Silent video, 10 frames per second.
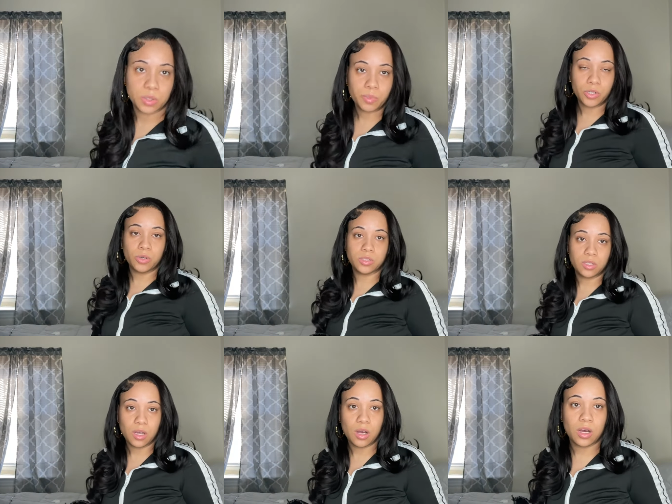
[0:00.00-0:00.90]
the pros and the
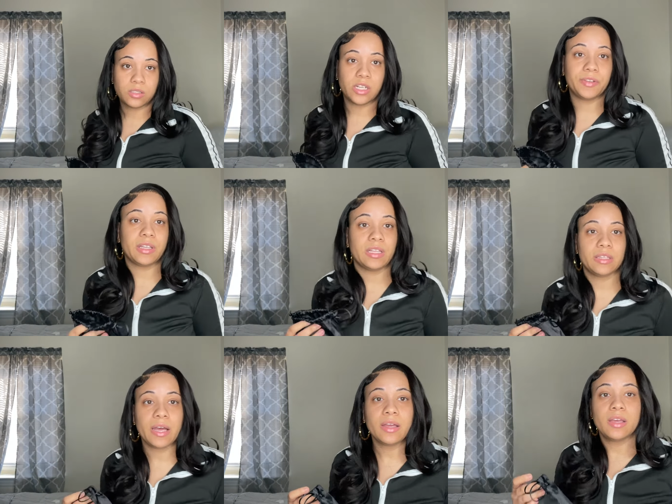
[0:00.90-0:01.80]
cons and everything like
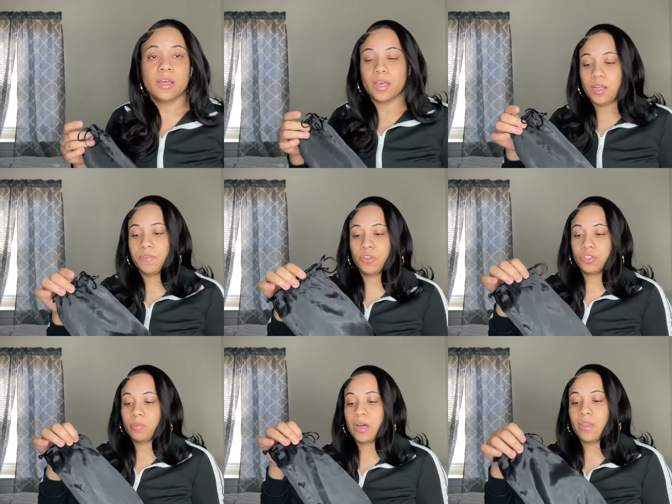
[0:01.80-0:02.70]
that, and if you
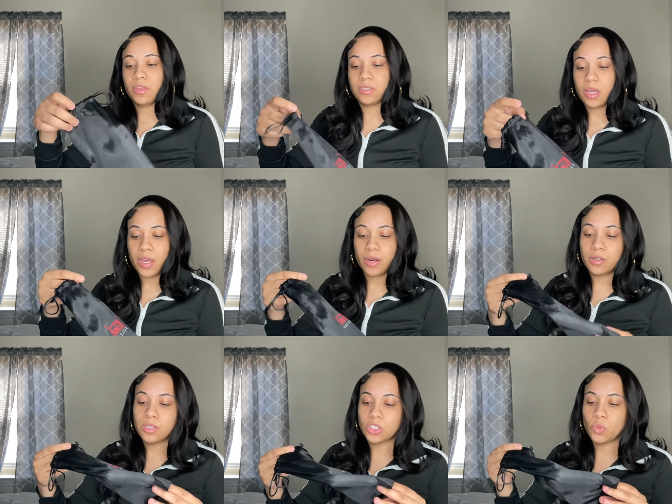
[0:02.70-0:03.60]
should buy this hair.
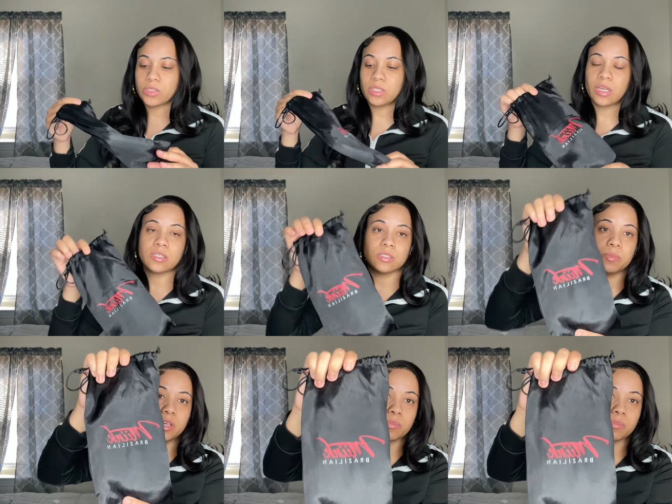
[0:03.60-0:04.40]
So once again, this is Mink